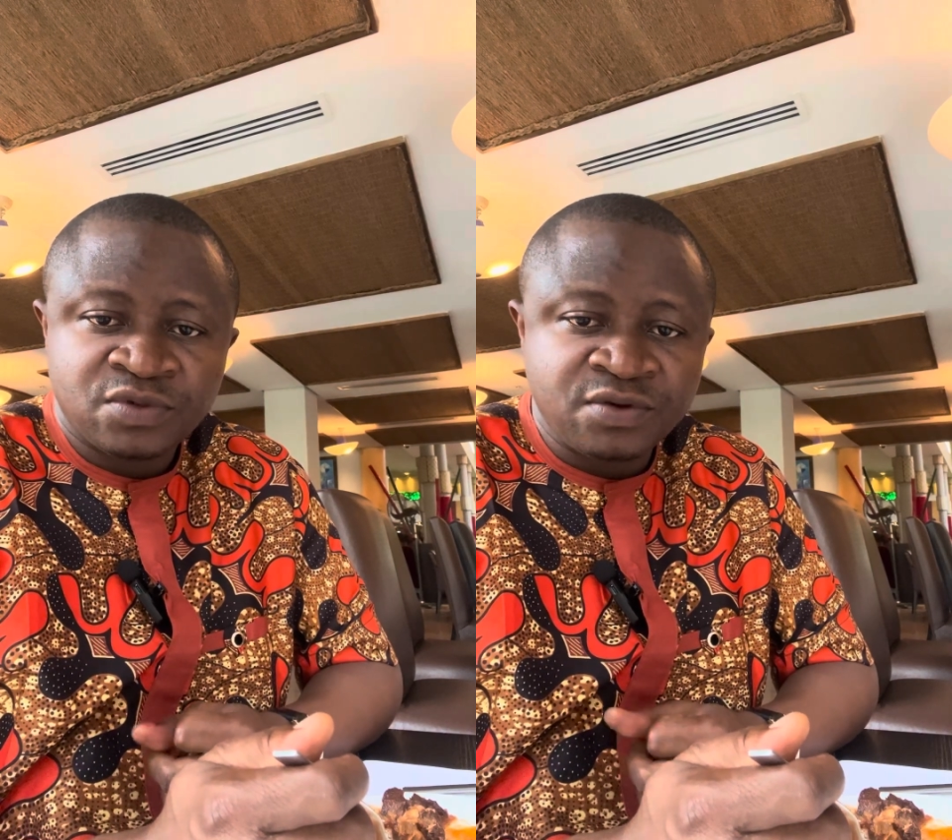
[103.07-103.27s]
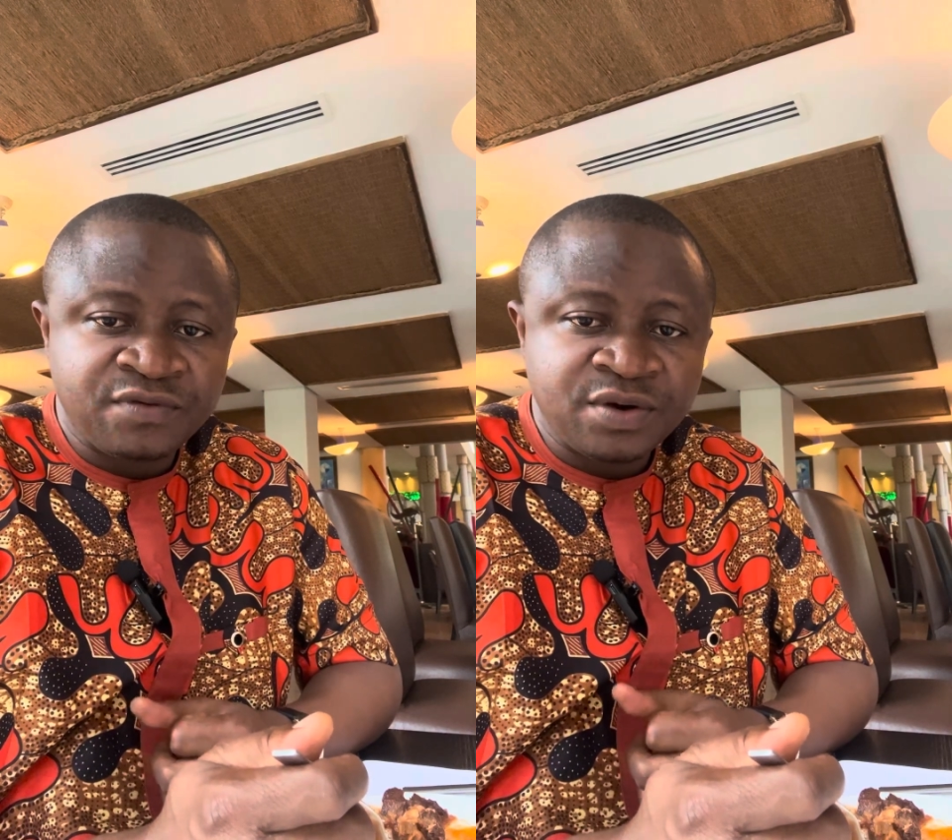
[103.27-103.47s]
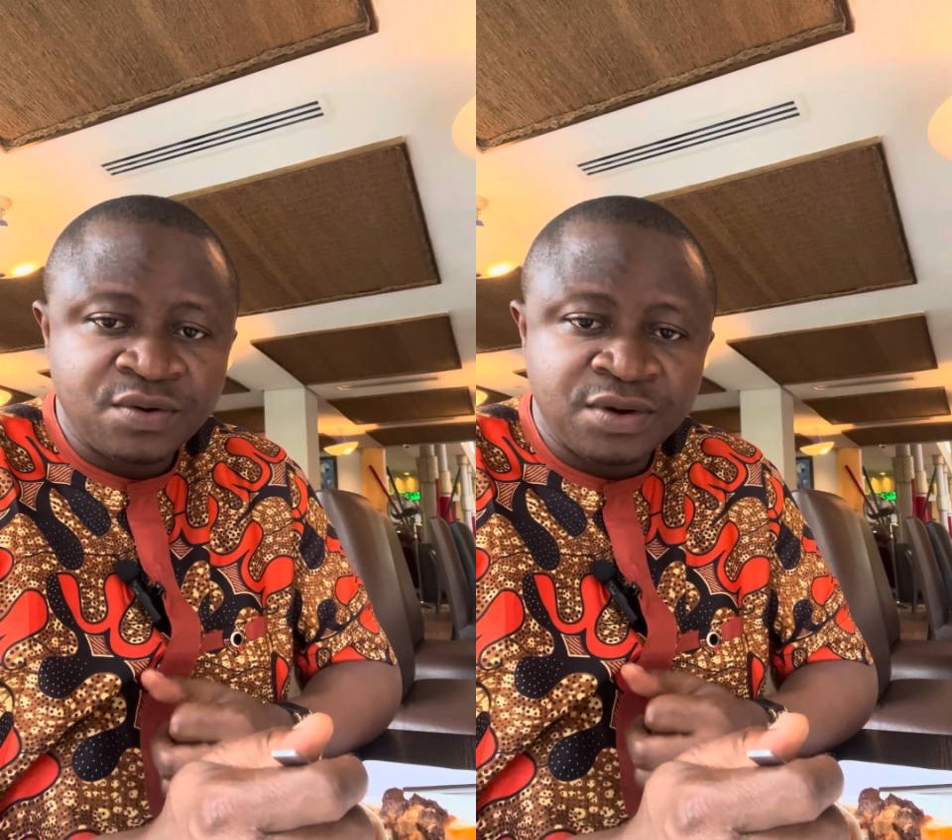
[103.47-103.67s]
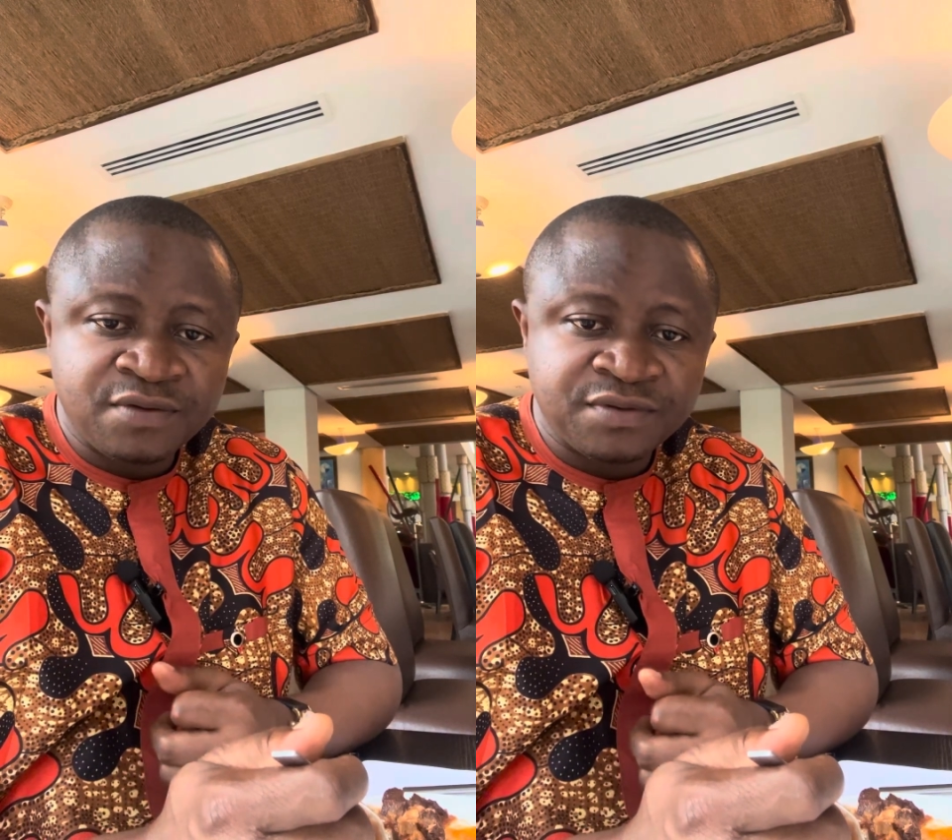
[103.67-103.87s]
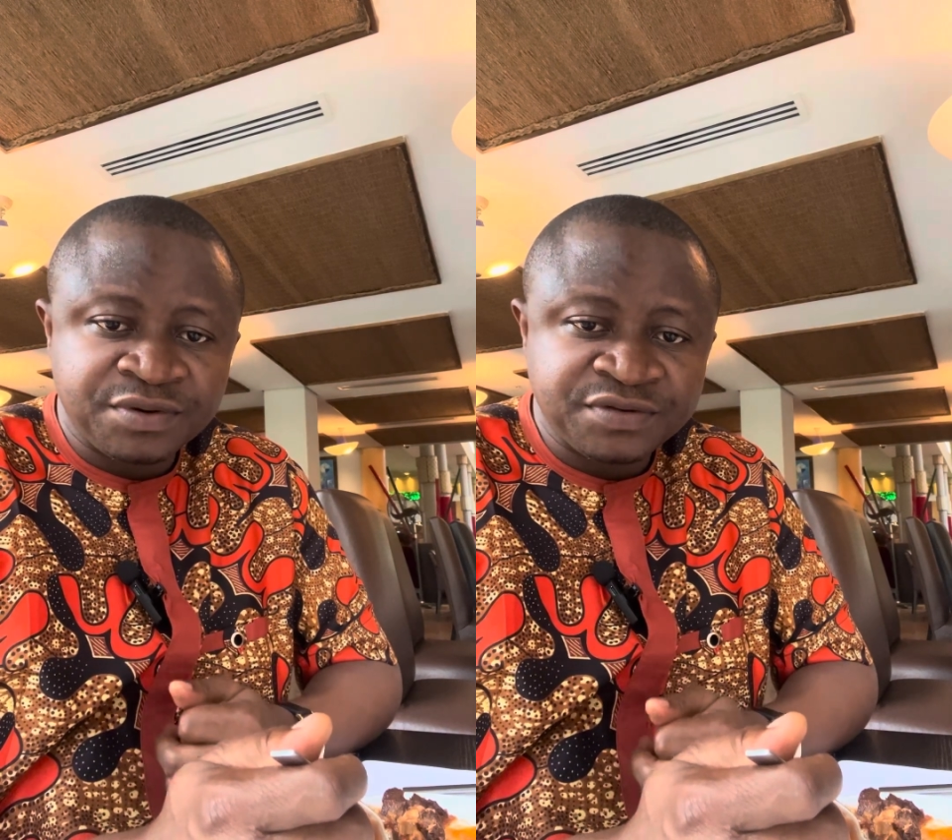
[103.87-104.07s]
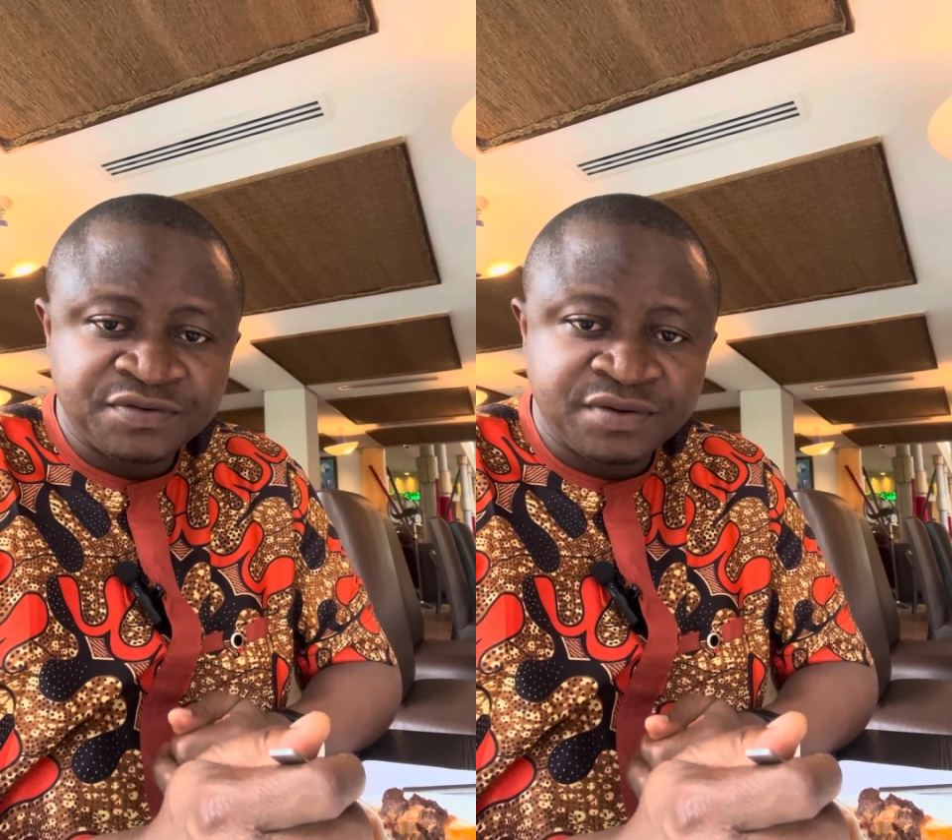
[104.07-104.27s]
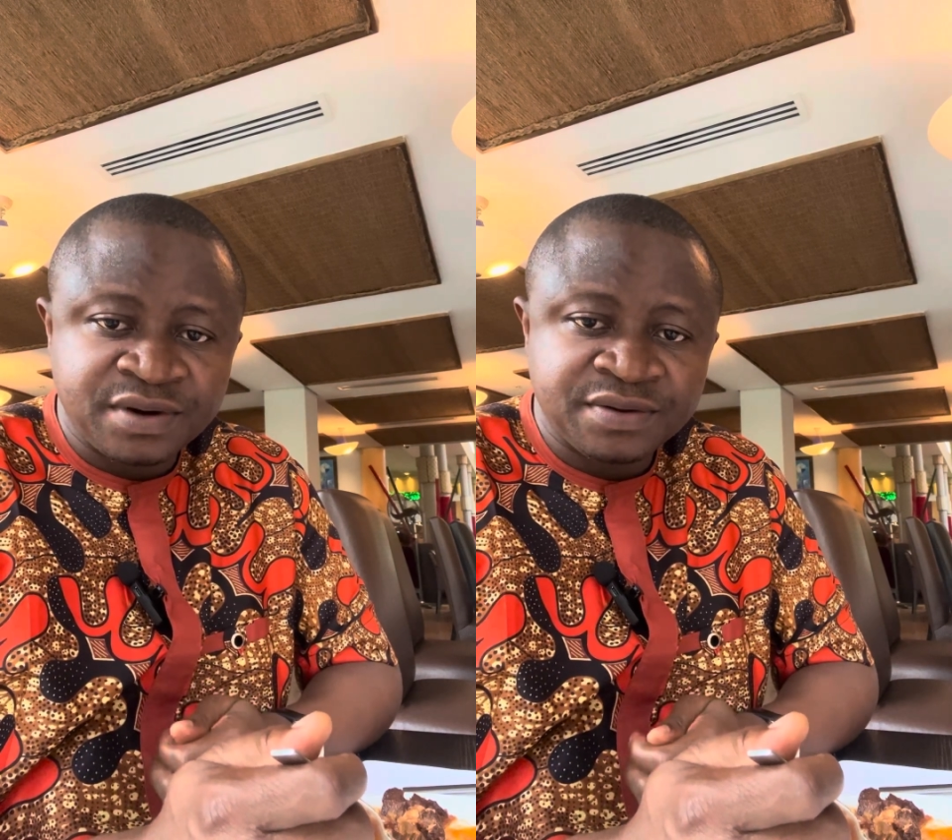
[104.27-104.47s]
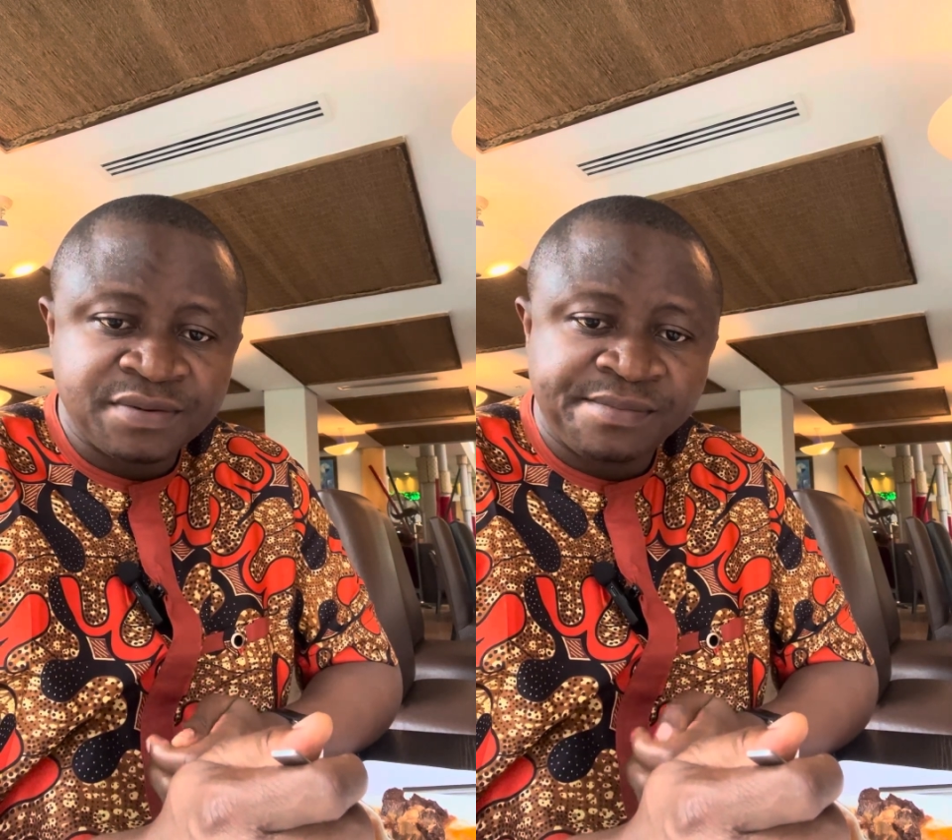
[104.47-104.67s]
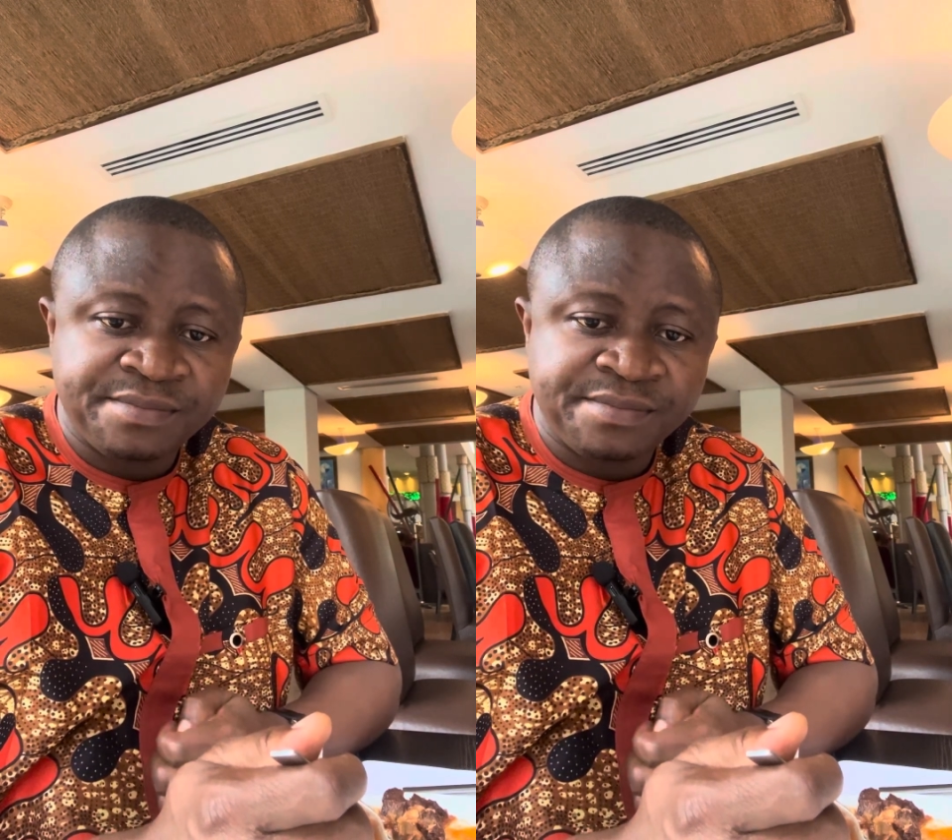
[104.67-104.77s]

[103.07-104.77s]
Every owner of a restaurant